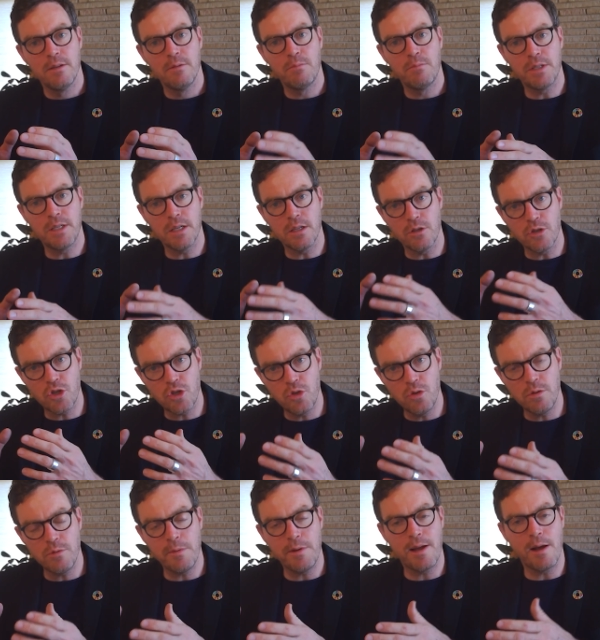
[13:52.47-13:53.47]
particular
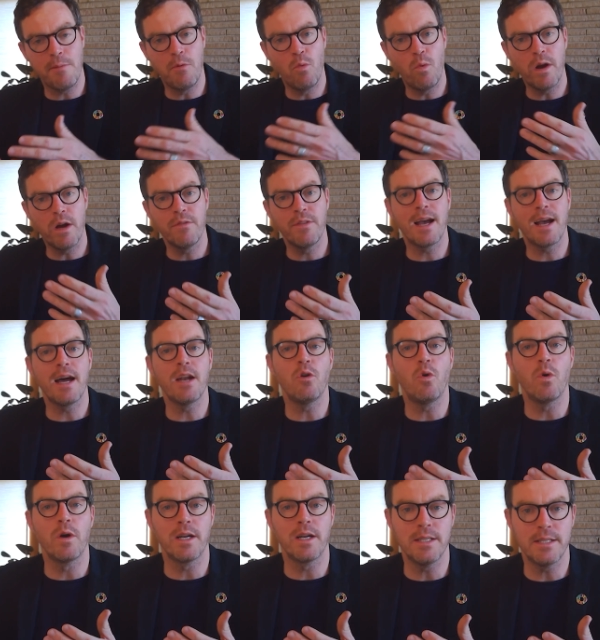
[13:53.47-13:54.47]
student to become aware of the kind of
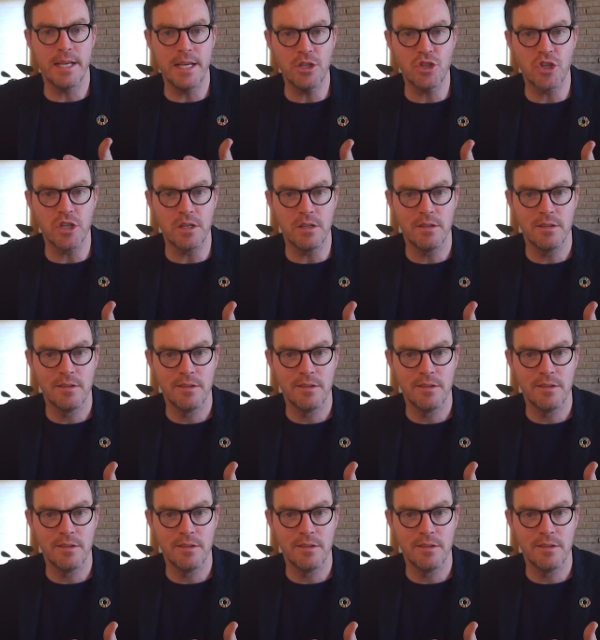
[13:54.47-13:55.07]
organization